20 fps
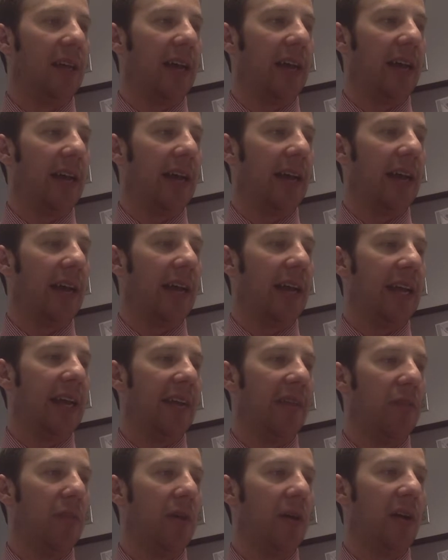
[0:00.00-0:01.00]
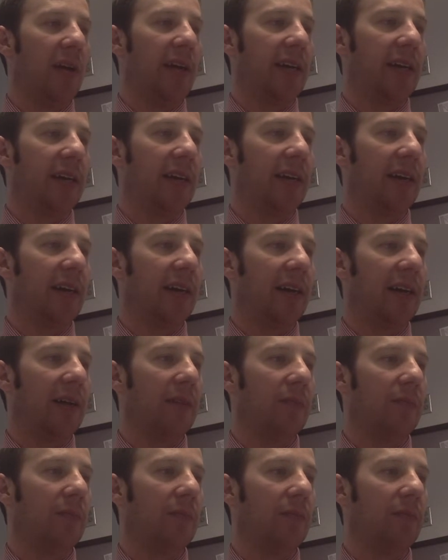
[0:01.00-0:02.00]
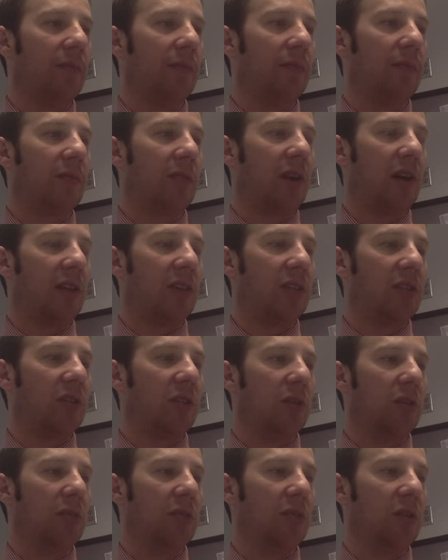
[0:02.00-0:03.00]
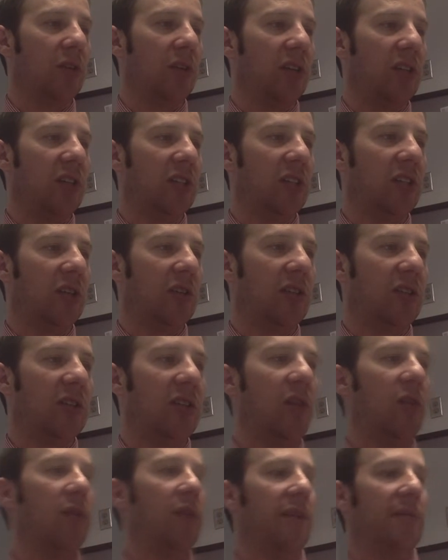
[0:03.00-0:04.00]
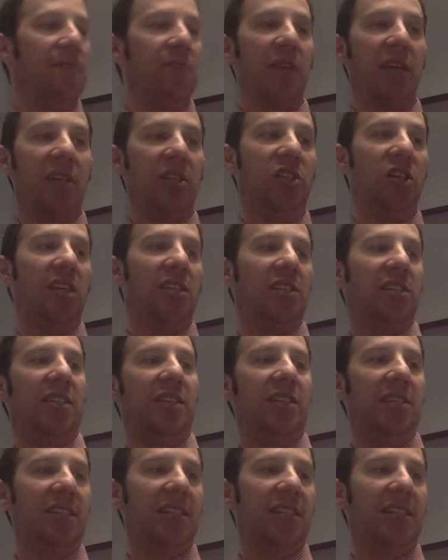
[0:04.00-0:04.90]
and Native American thoughts in terms of creation too. And so just